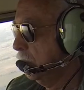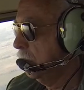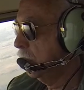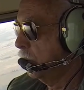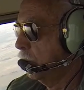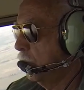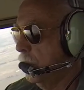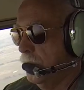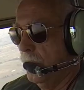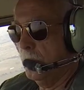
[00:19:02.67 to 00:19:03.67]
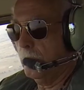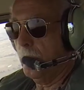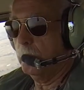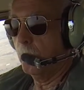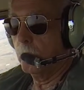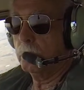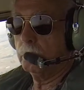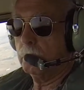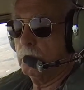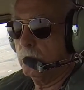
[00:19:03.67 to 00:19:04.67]
If we were going to another airport,
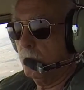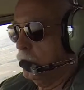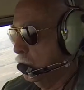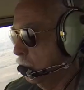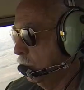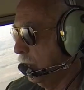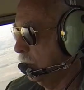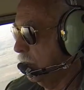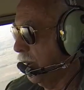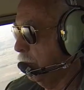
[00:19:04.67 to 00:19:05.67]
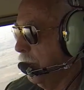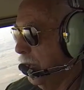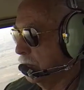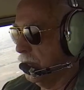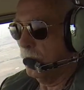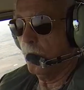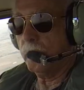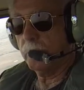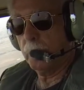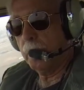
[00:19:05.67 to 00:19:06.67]
when we get 5 miles out away
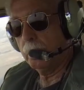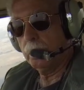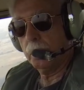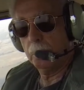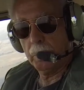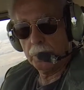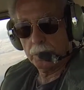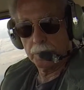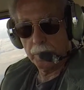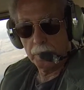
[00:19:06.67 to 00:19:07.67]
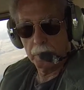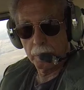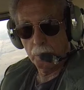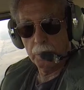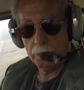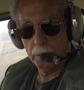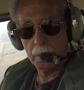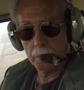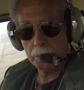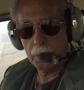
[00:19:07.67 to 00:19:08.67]
from Major's field, then we'd
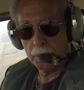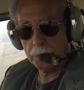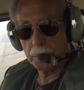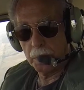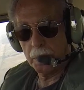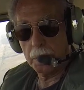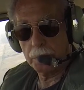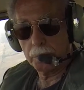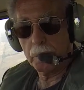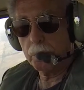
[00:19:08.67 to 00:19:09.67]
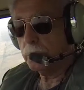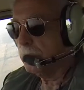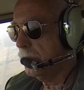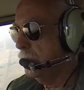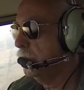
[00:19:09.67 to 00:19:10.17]
change to that next frequency.